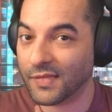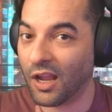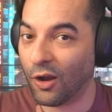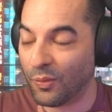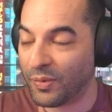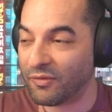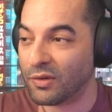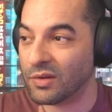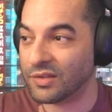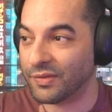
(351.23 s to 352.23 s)
I hope
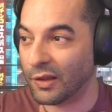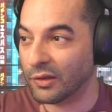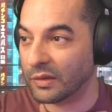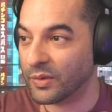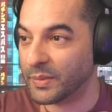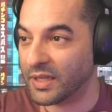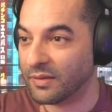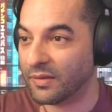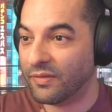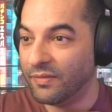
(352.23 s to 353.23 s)
everyone's following with me
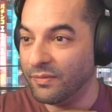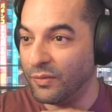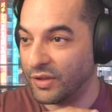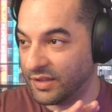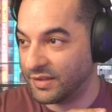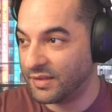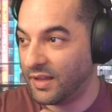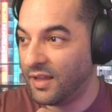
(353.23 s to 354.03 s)
with this.